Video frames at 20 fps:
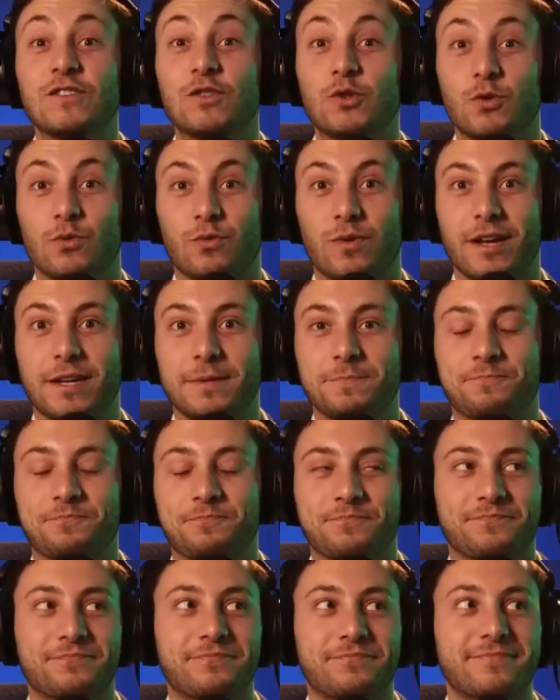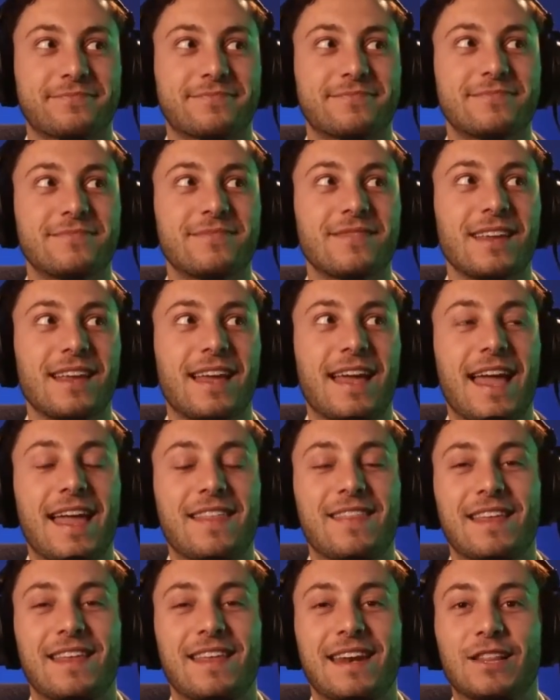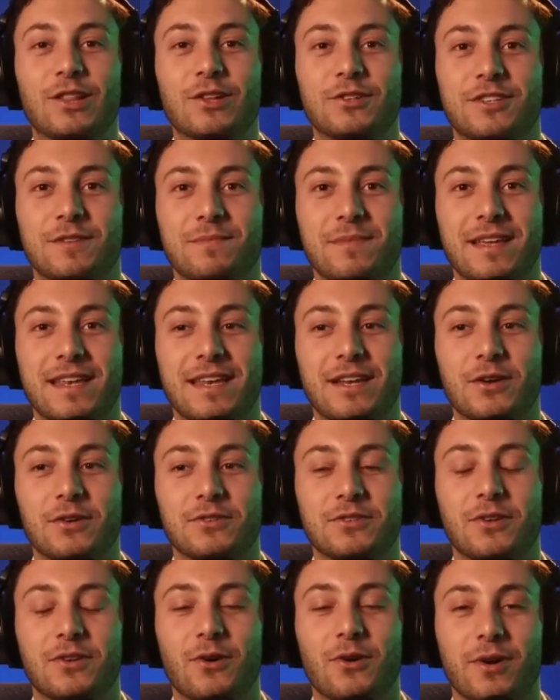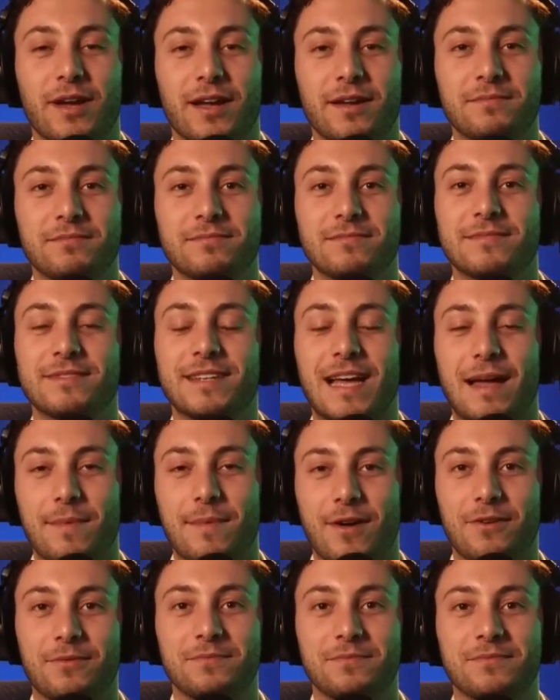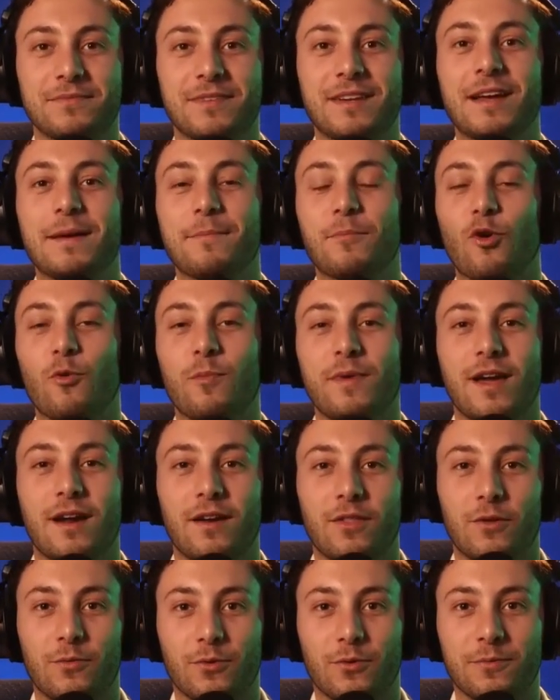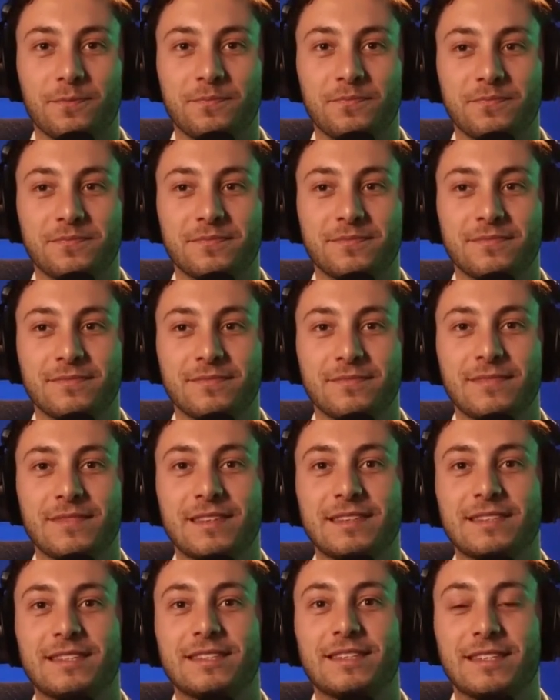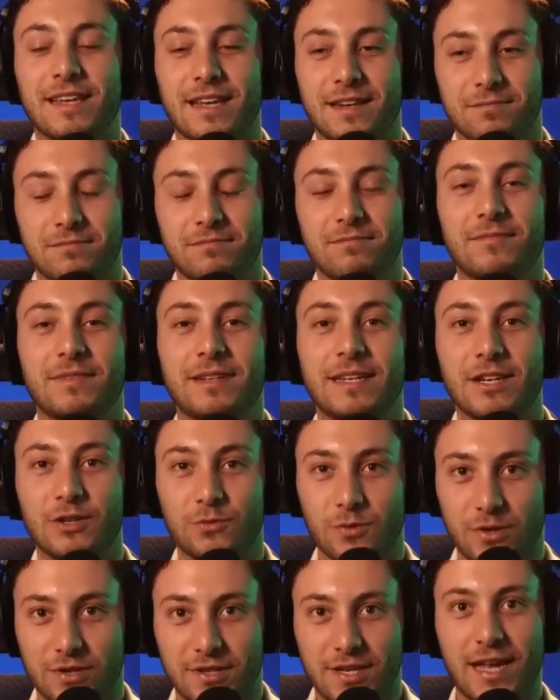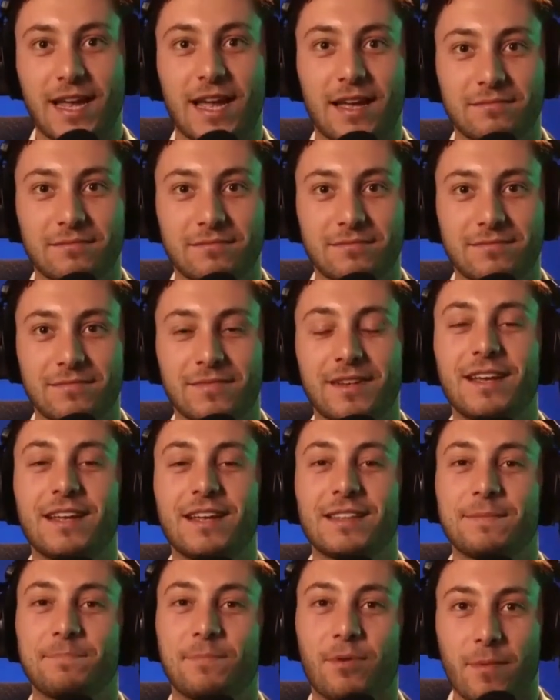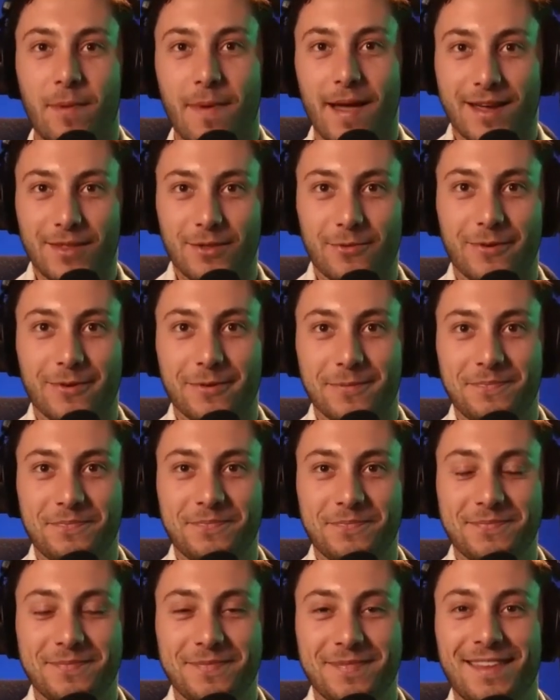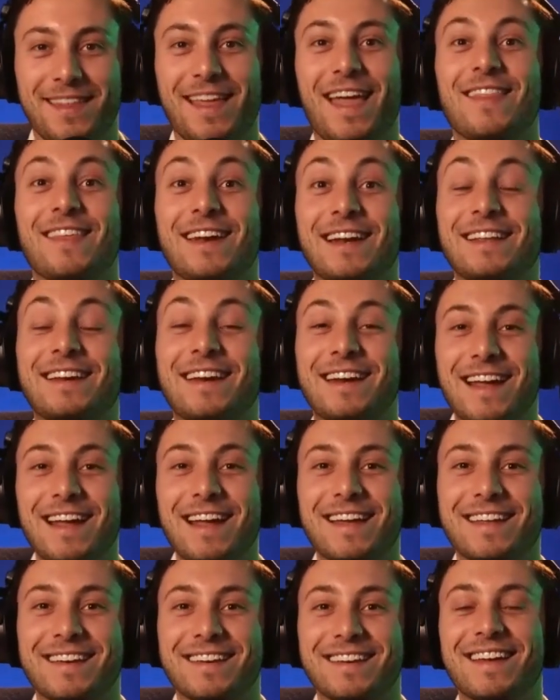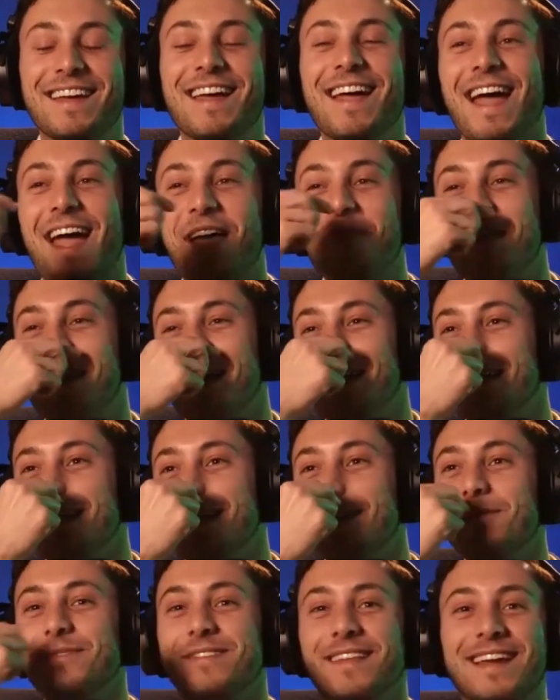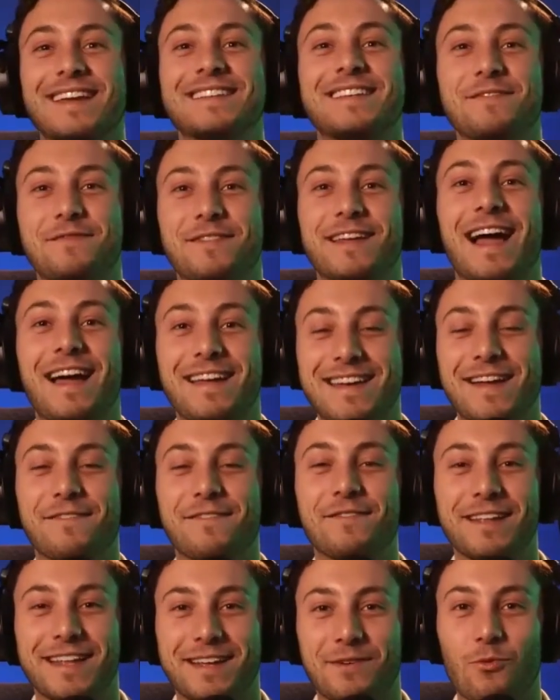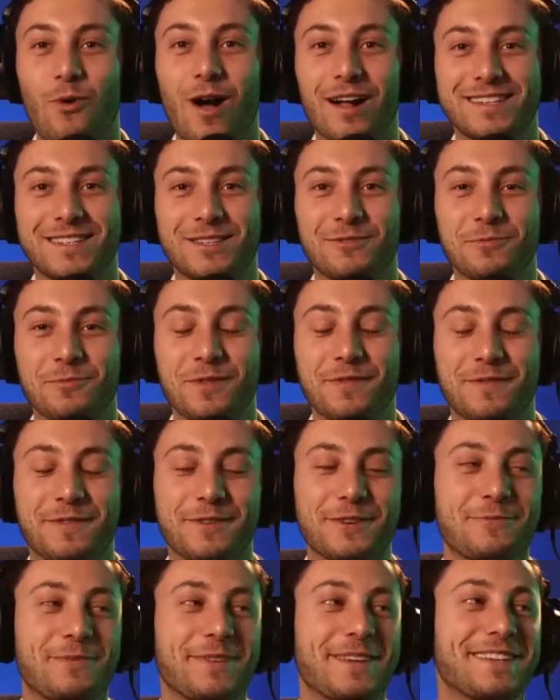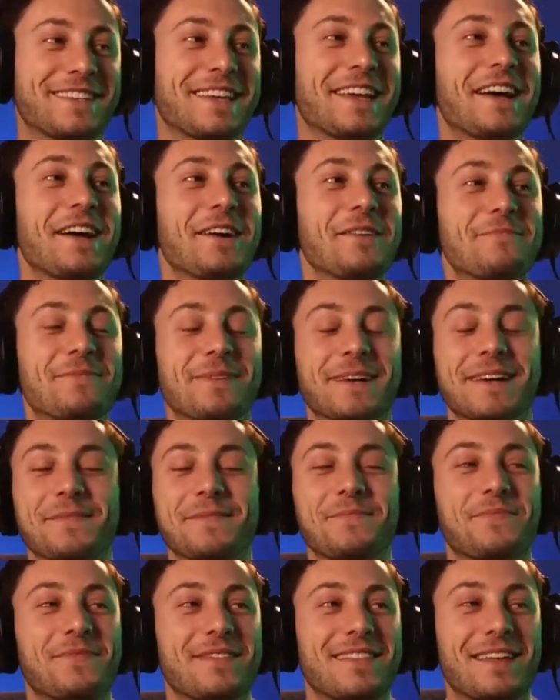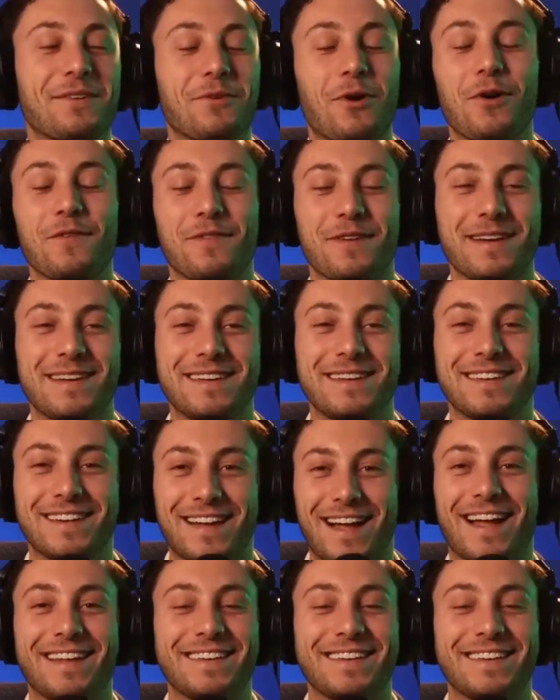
it right. And then he looked at me and he goes, okay, time out, pulled me out of the room, said, here's what you say again, put me back in the room. And then I did it again. And then it was like as if the guy had never like walked in the room in the first place. But they were all very kind and